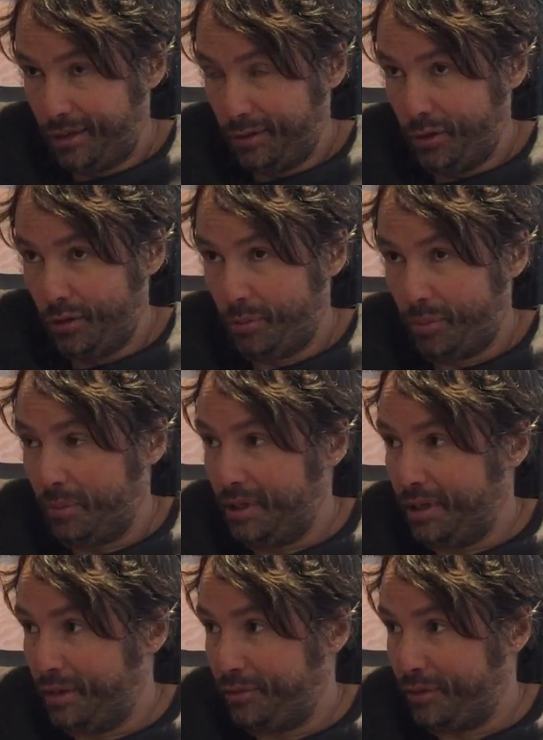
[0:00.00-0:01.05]
You probably
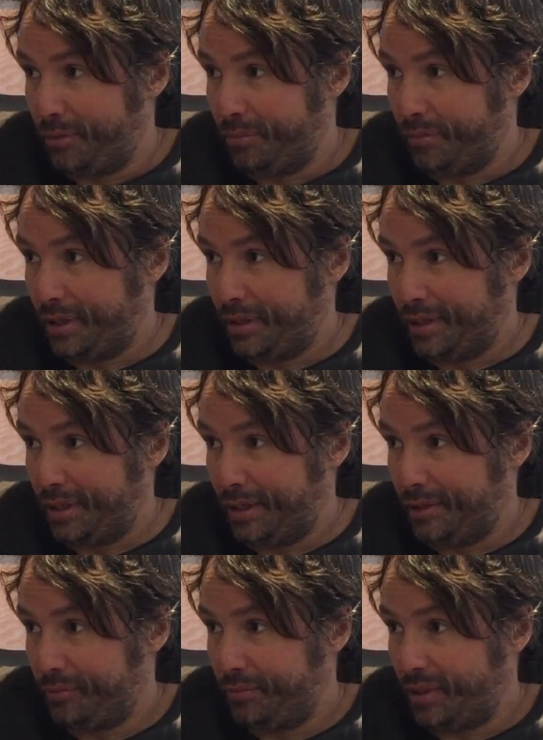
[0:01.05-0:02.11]
know from
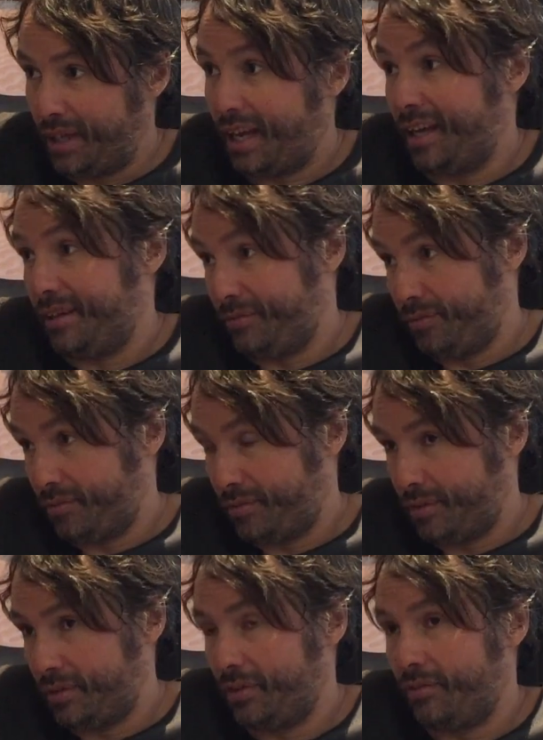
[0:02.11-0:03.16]
Ex-Genesis
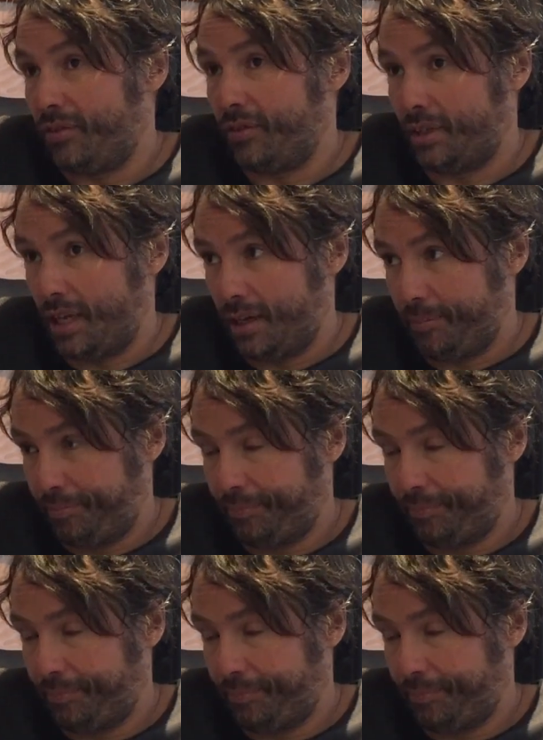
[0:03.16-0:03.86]
guitarist, of course. Yeah.